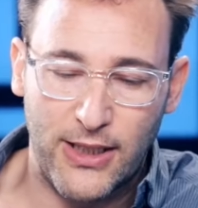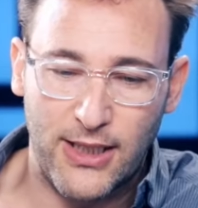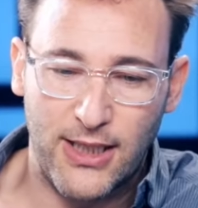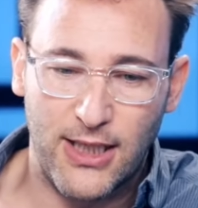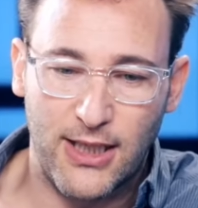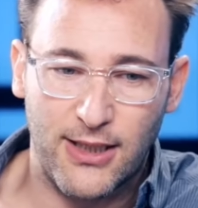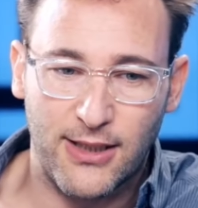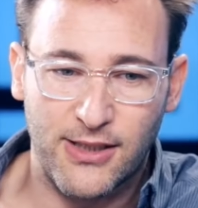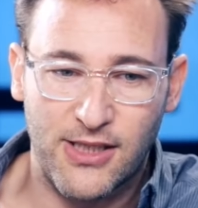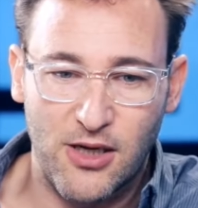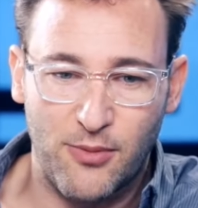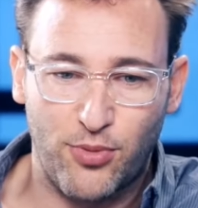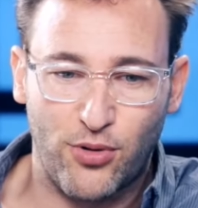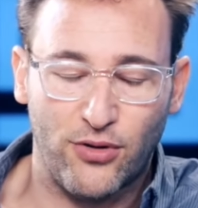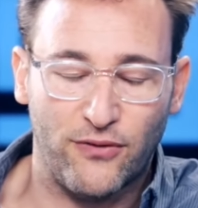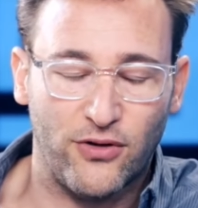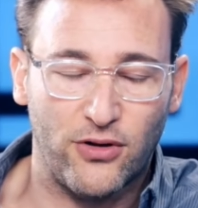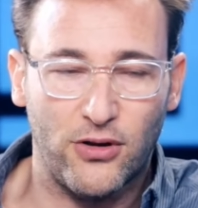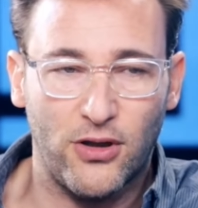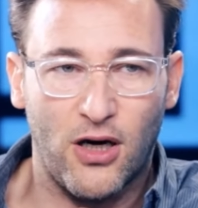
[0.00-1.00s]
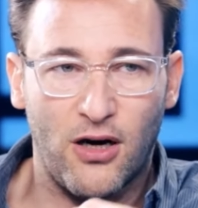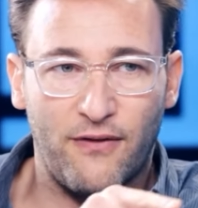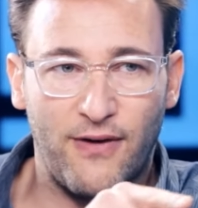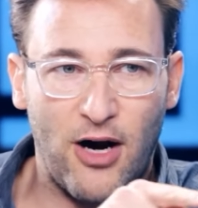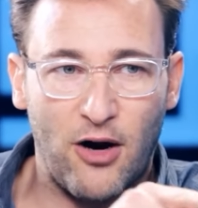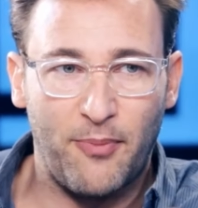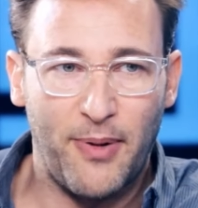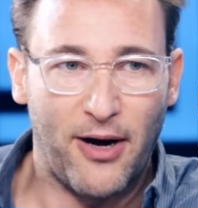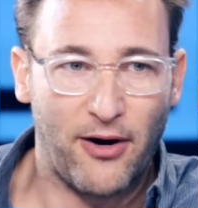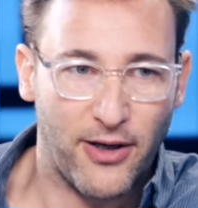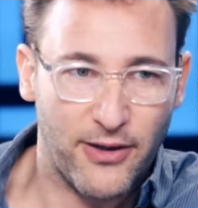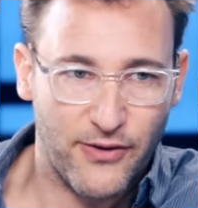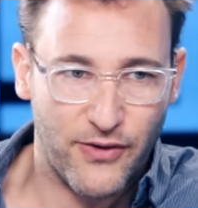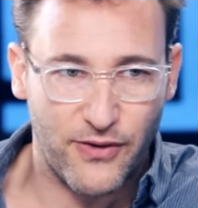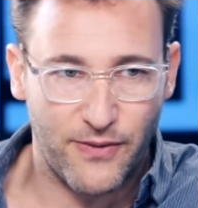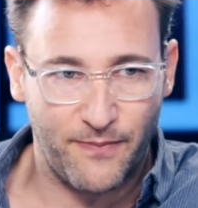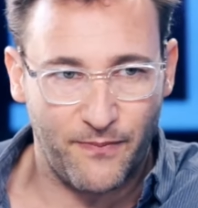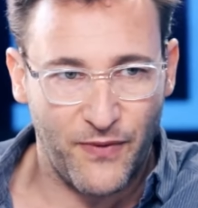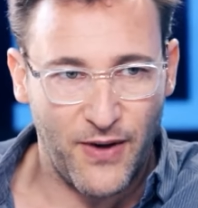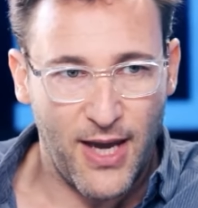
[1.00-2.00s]
we need is the approval of our
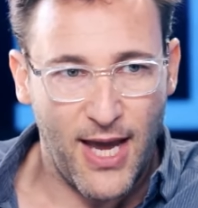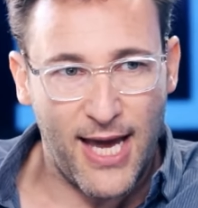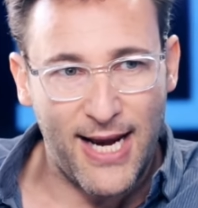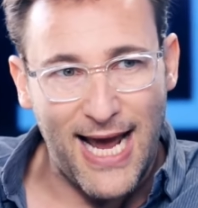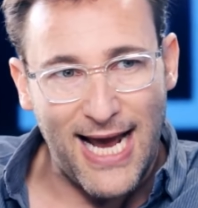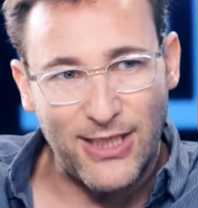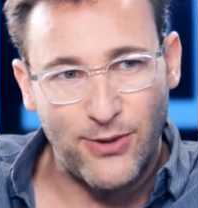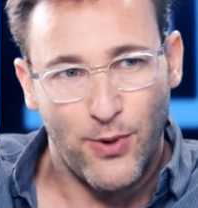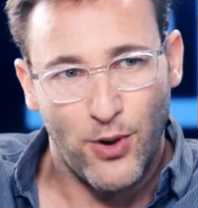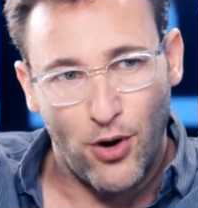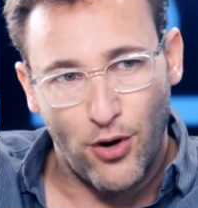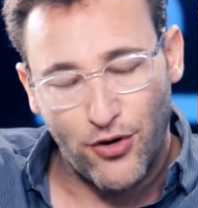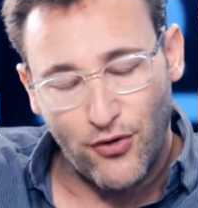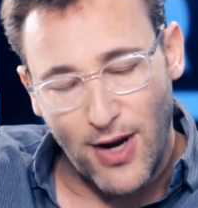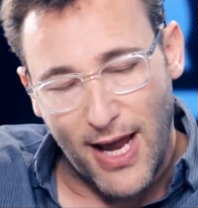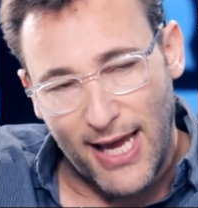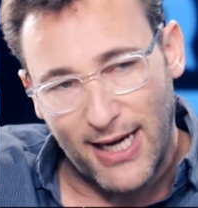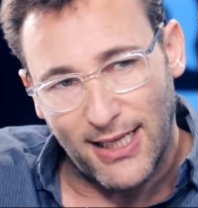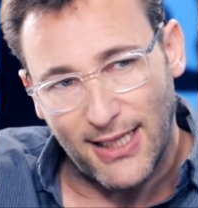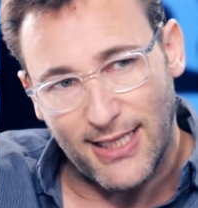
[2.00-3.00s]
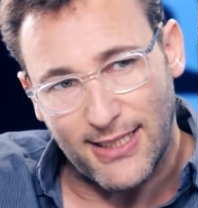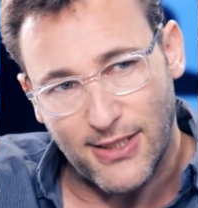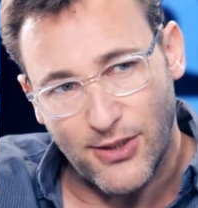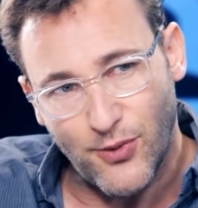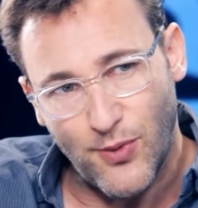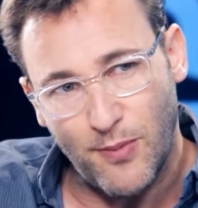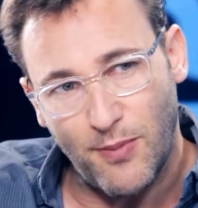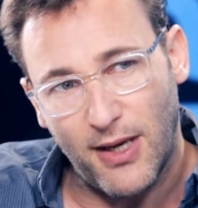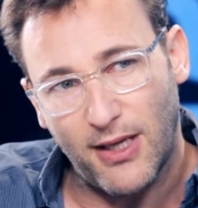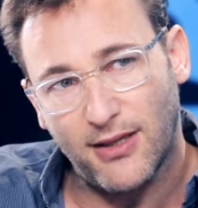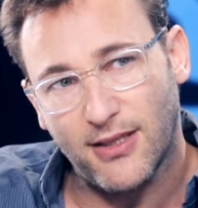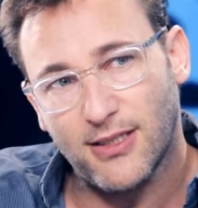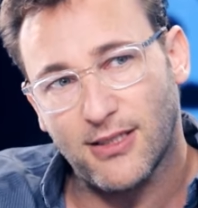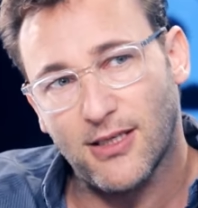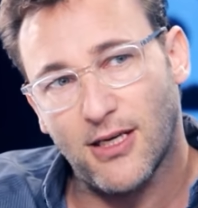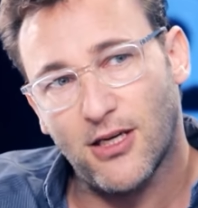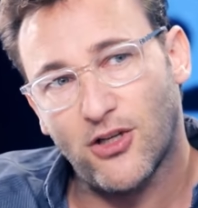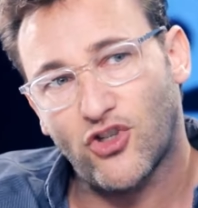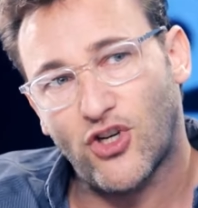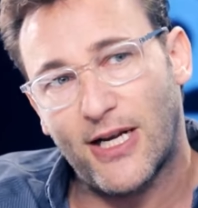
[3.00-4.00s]
parents. And as we go through adolescence, we make
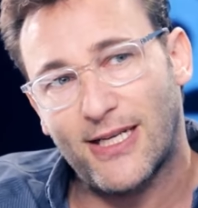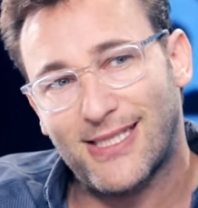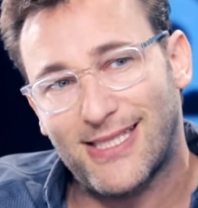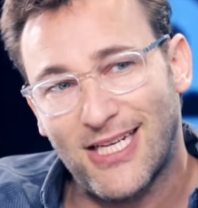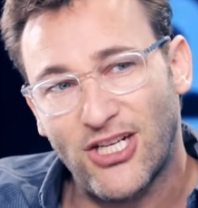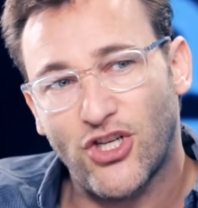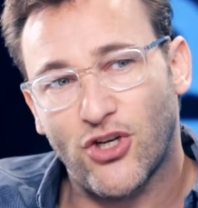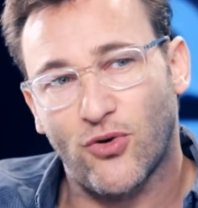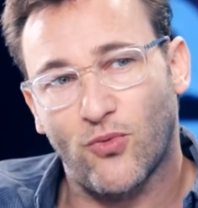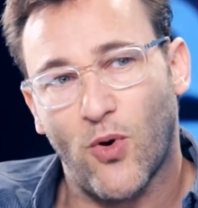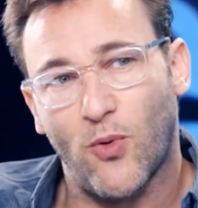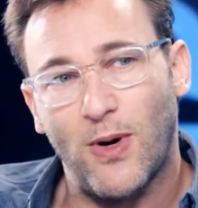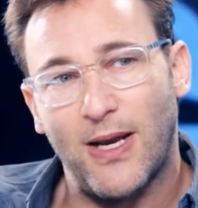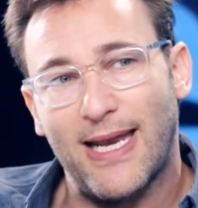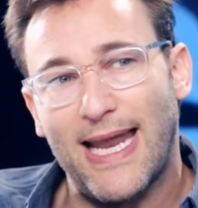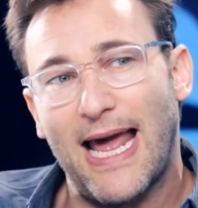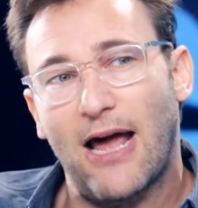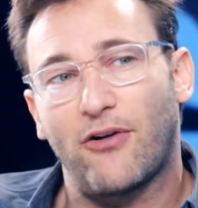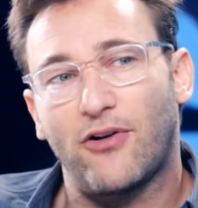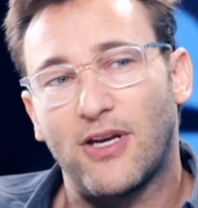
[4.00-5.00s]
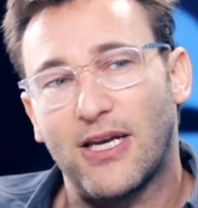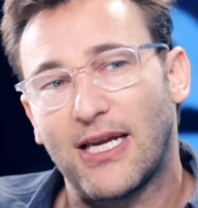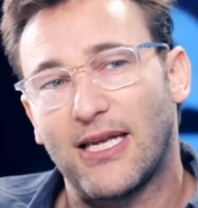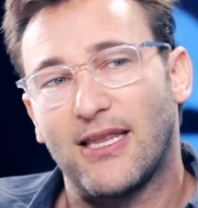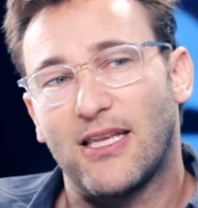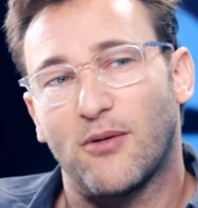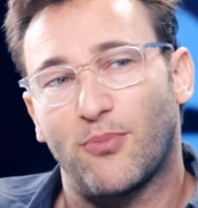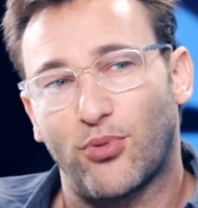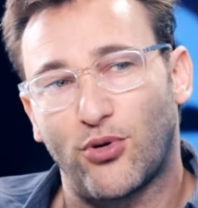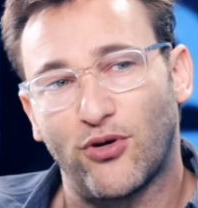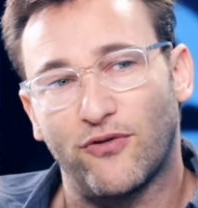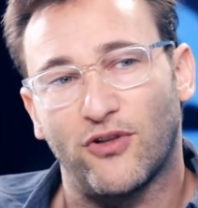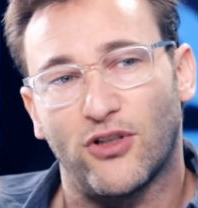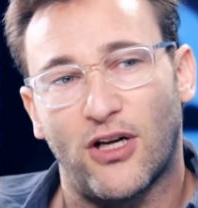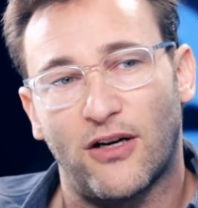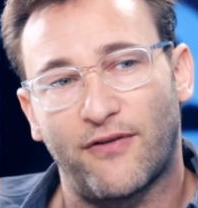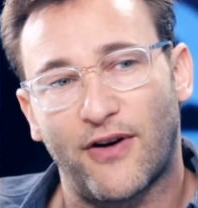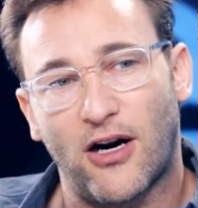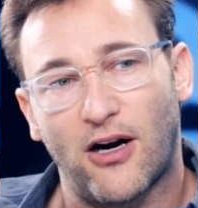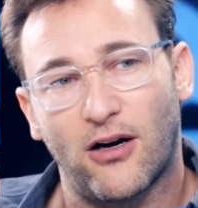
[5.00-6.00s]
this transition where we now need the
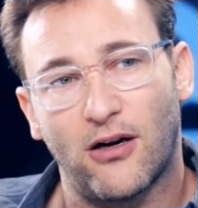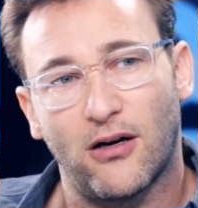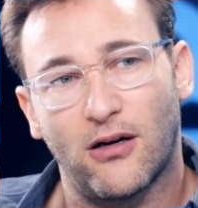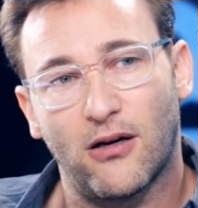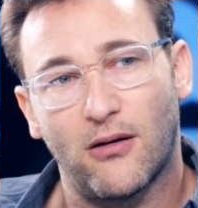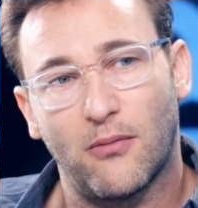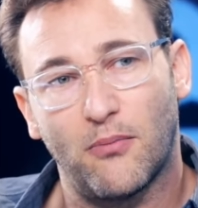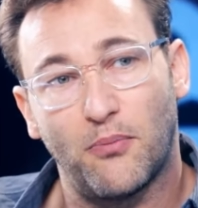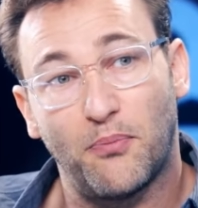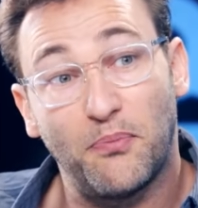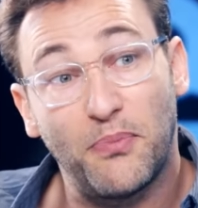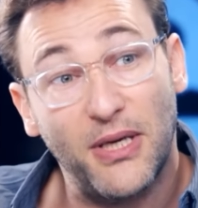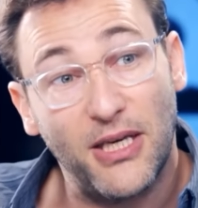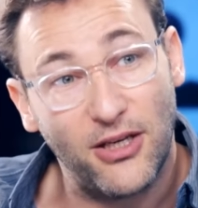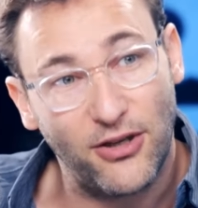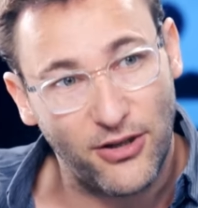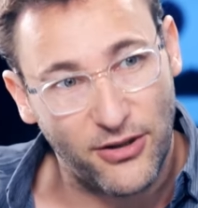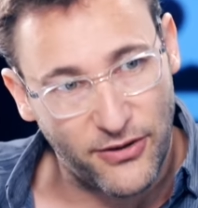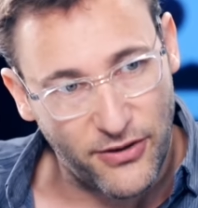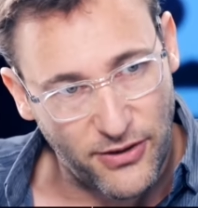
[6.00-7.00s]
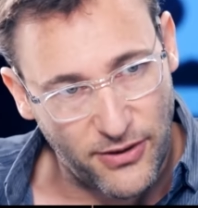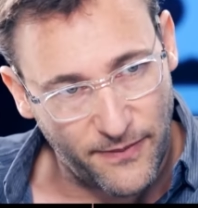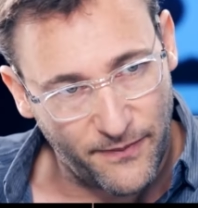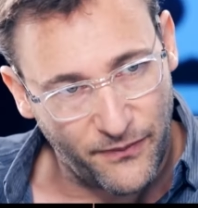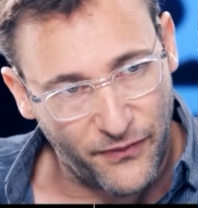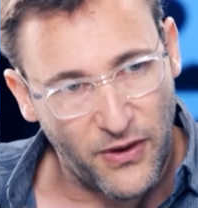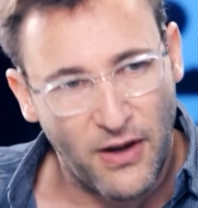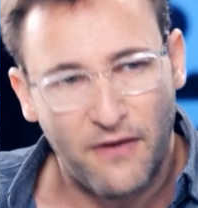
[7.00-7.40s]
approval of our peers.